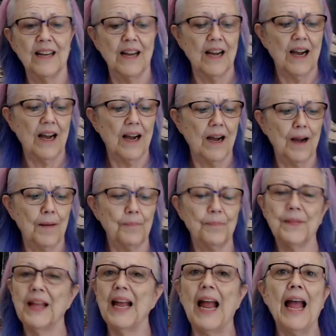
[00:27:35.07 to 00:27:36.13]
and
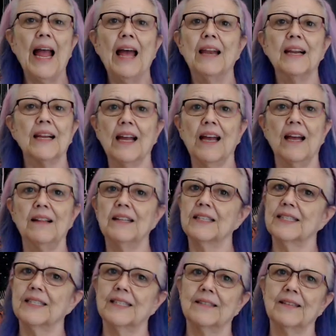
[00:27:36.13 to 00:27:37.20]
again,
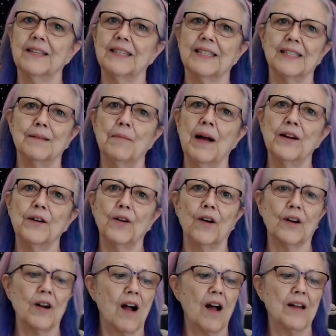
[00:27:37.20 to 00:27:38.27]
this is a minor
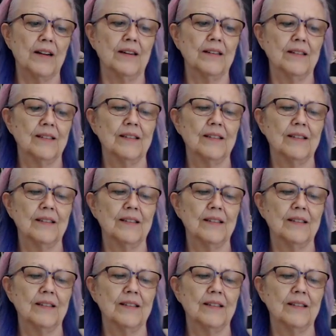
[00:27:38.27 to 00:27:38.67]
arcana,